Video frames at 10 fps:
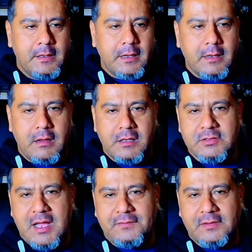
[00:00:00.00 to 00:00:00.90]
Uh,
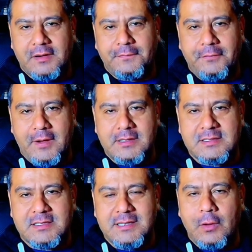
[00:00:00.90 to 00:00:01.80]
also have a lot of
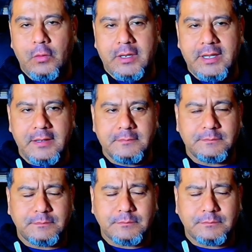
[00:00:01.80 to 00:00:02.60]
friends, networking,